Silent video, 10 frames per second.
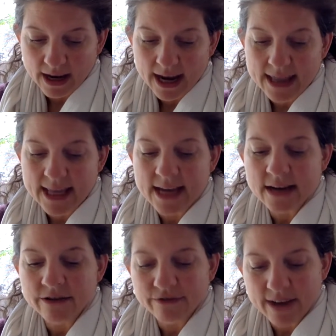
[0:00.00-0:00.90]
And
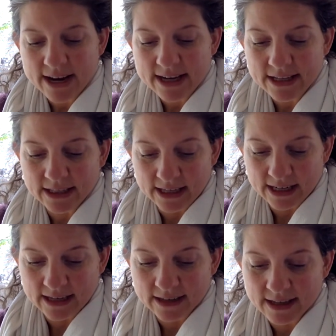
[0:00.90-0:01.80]
then
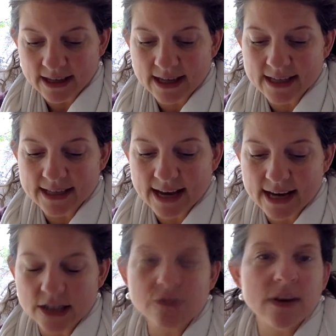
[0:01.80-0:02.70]
finally is
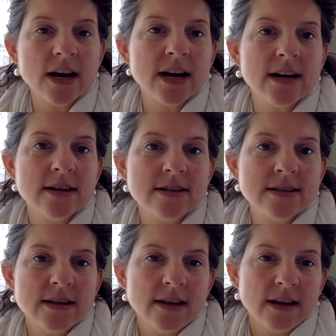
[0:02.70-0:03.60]
kind of a
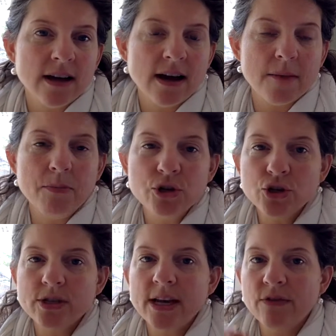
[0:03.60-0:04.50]
put
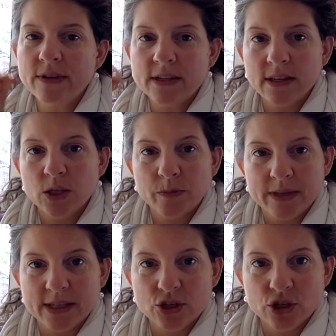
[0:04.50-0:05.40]
yourself into this
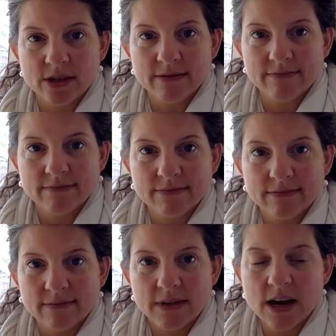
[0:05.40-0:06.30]
position.
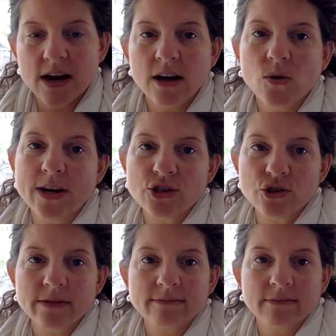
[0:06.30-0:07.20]
question.